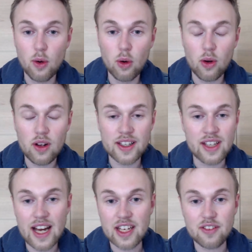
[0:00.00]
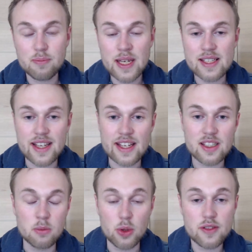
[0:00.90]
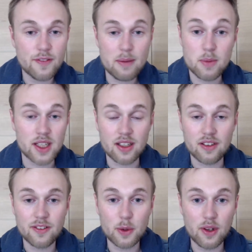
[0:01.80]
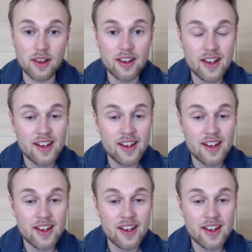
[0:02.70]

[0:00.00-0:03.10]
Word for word: all and INFPs as the most feminine of all.